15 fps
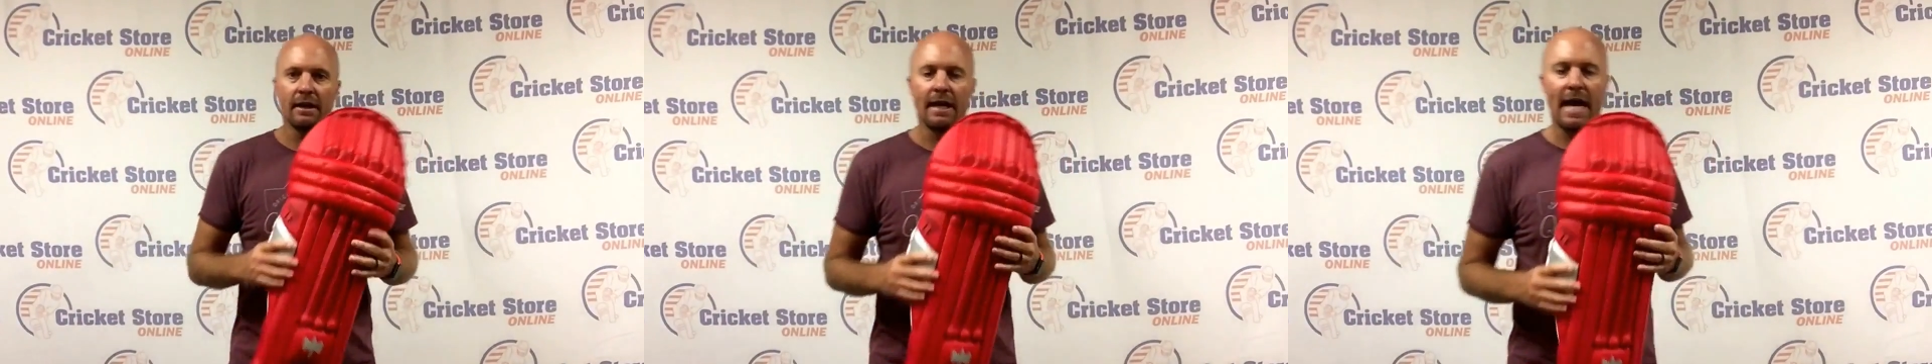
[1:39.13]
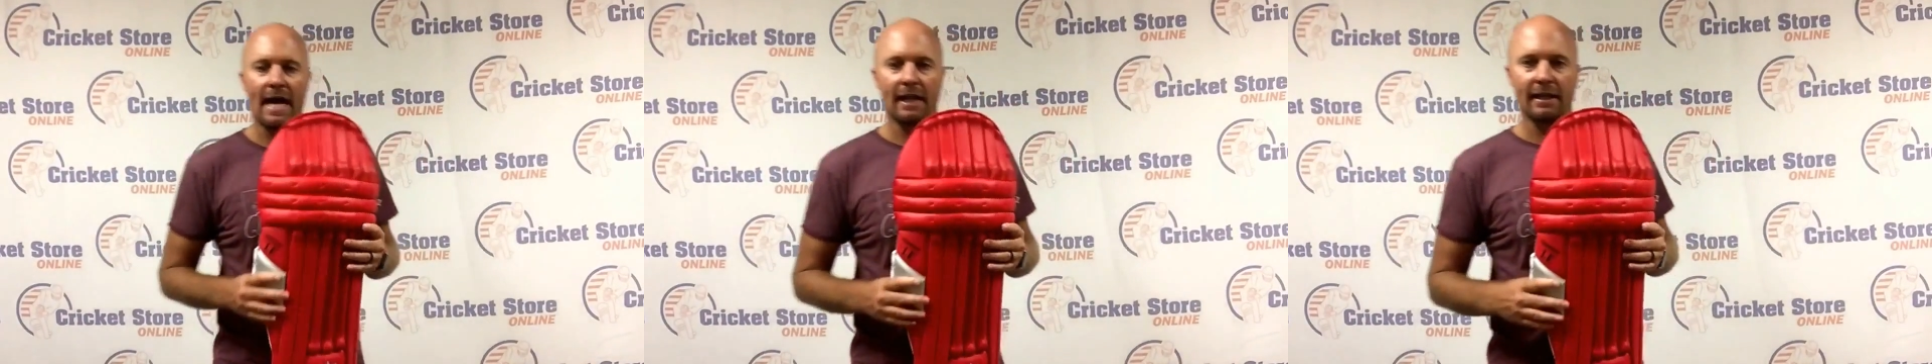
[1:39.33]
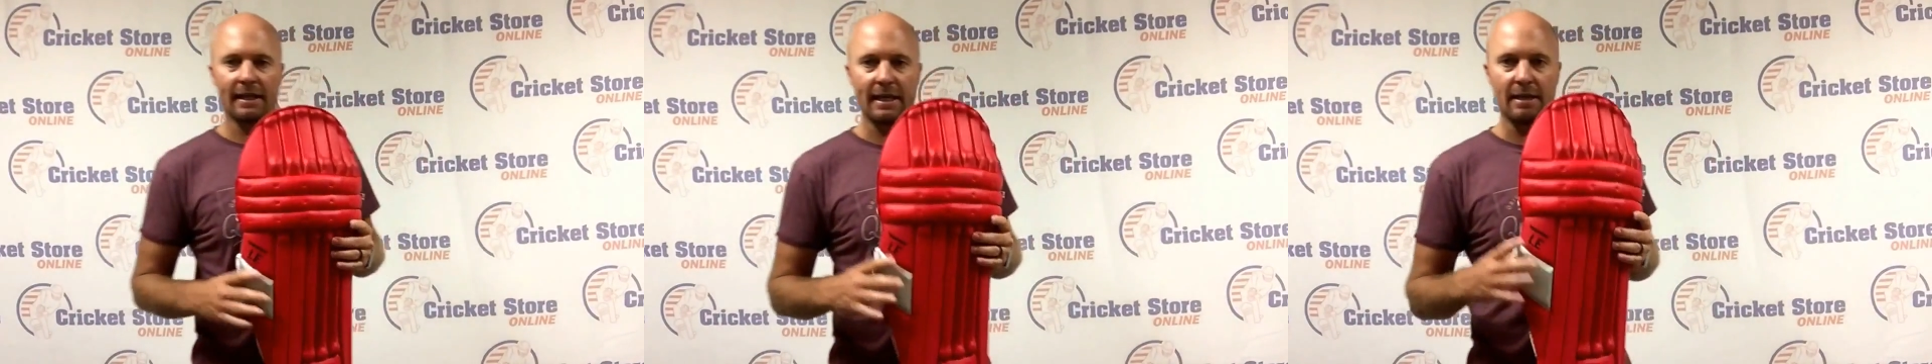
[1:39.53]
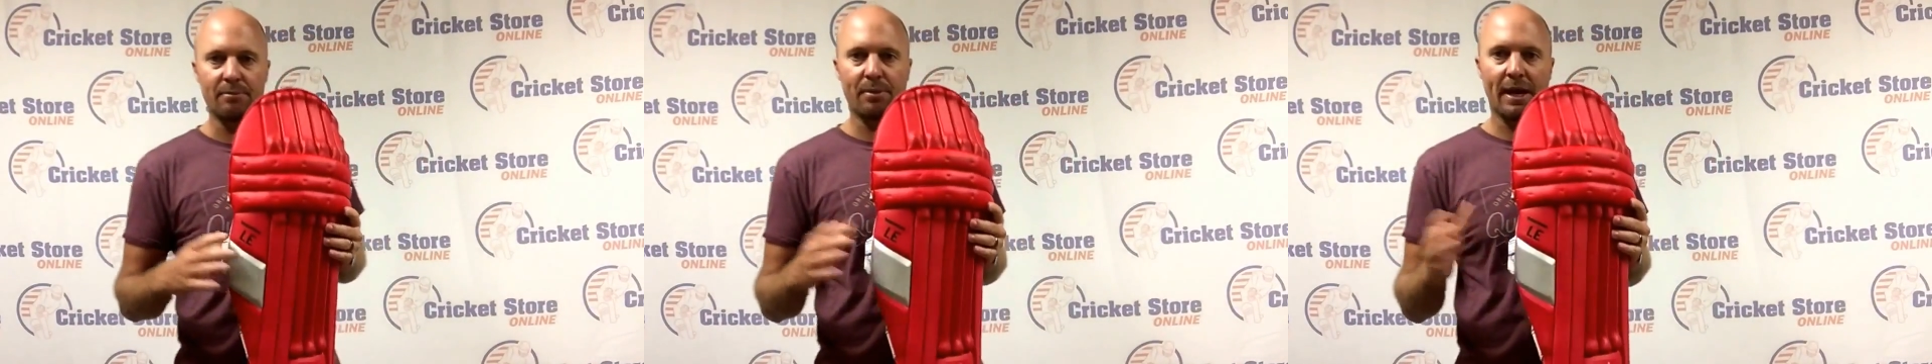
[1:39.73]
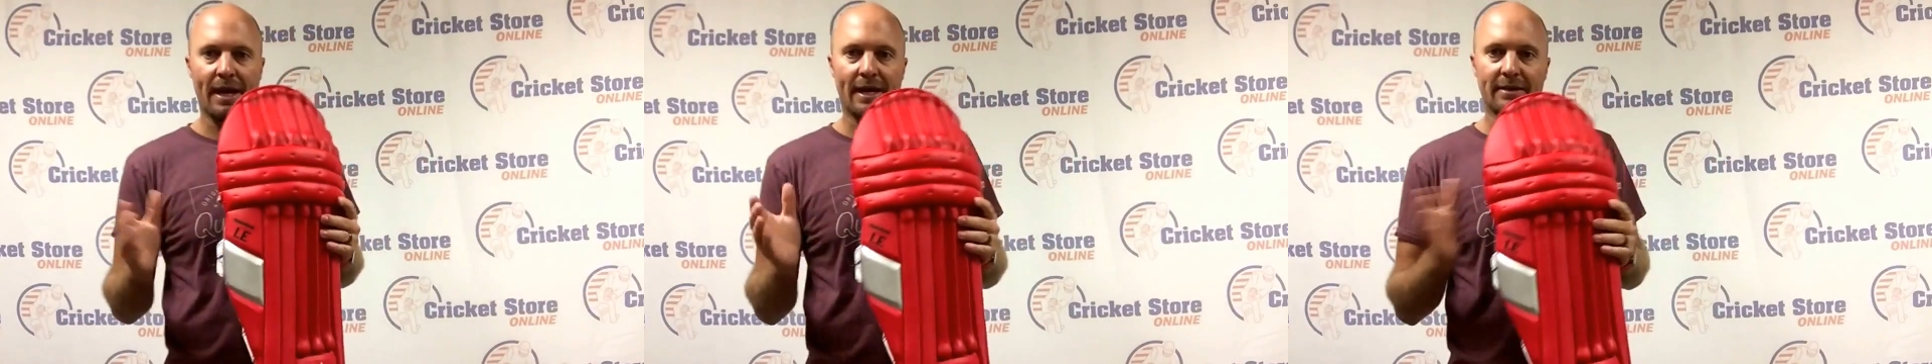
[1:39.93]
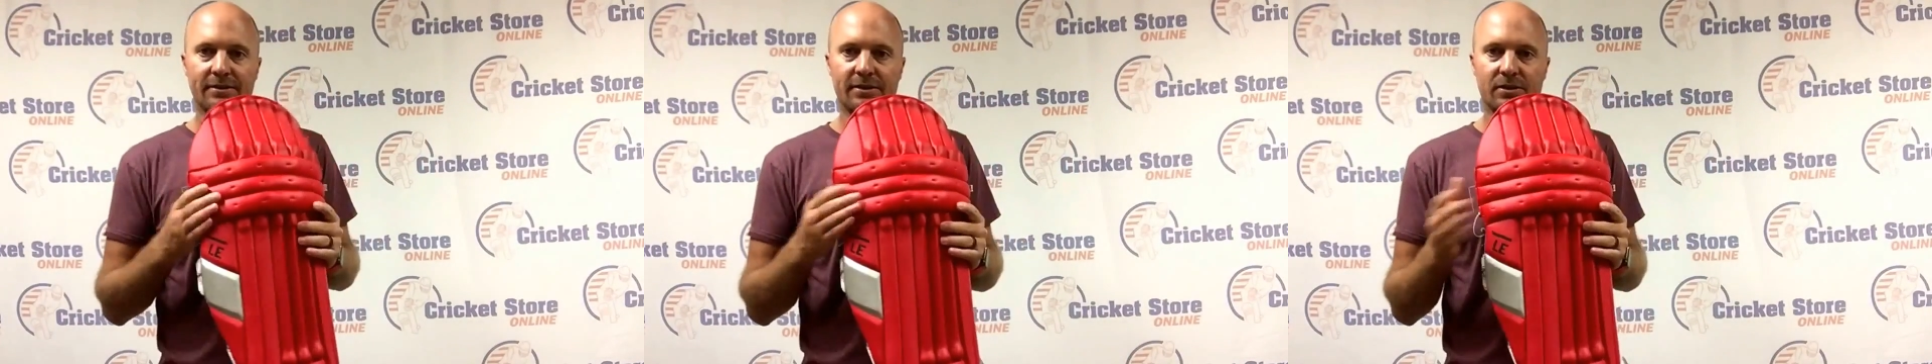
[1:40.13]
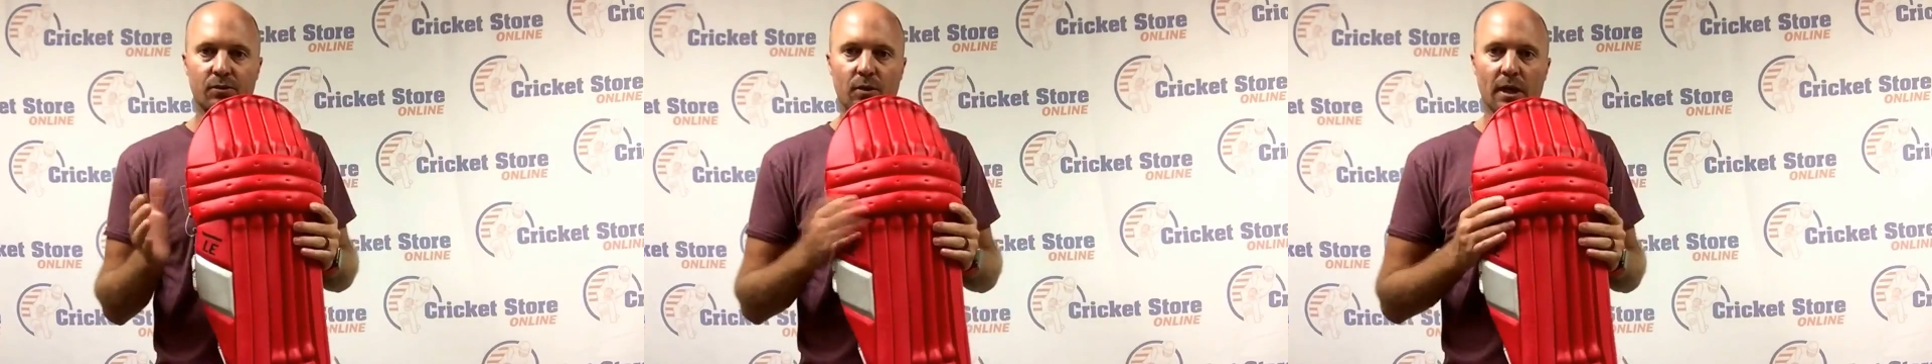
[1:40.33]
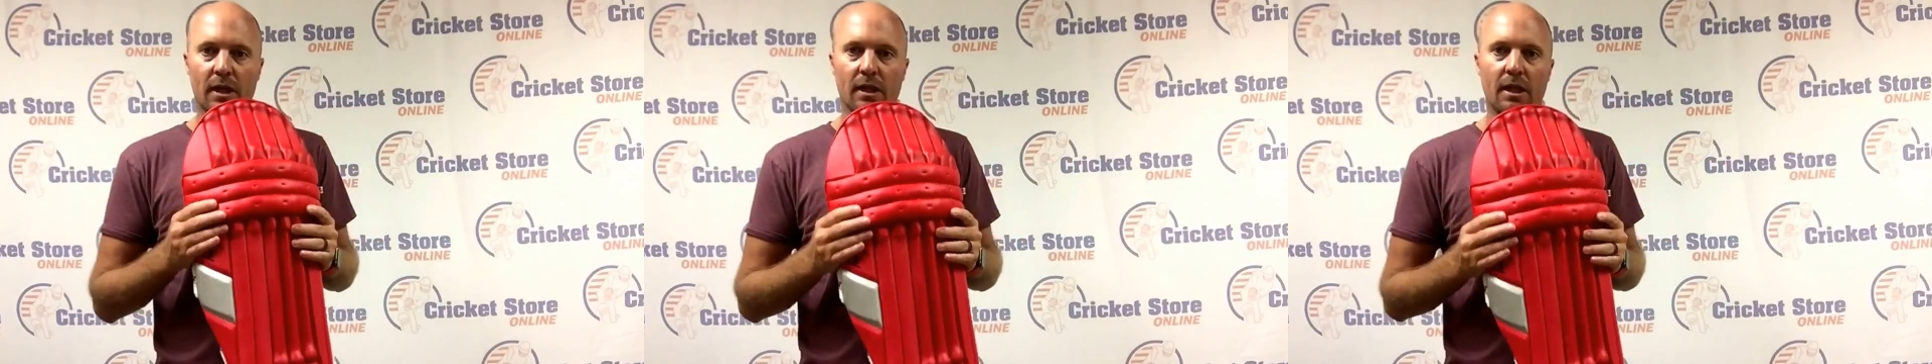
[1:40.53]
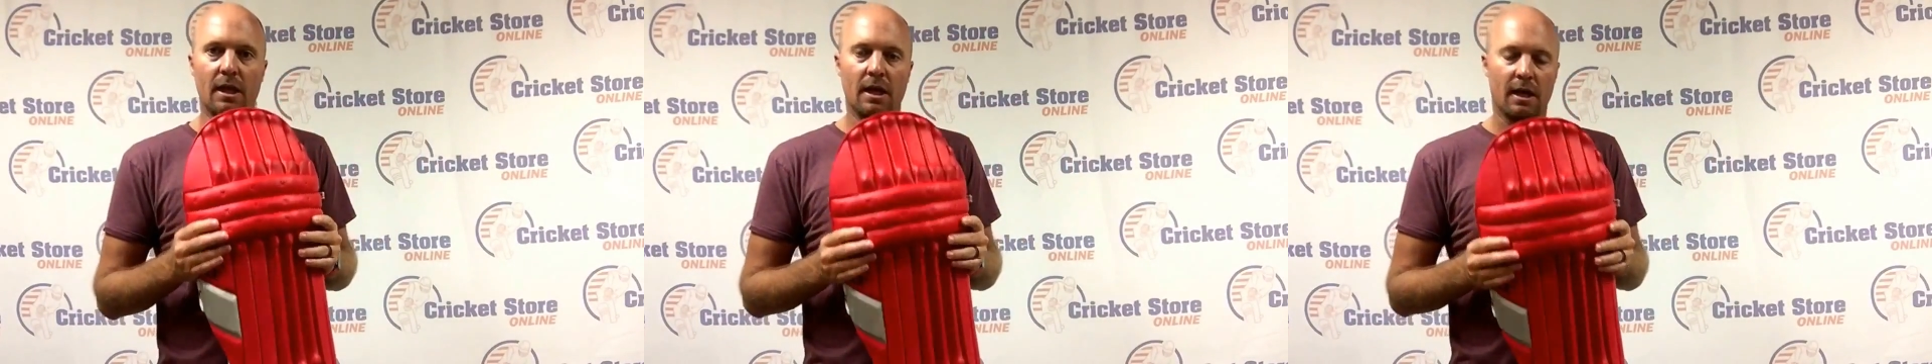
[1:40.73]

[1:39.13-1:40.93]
LE pads as well.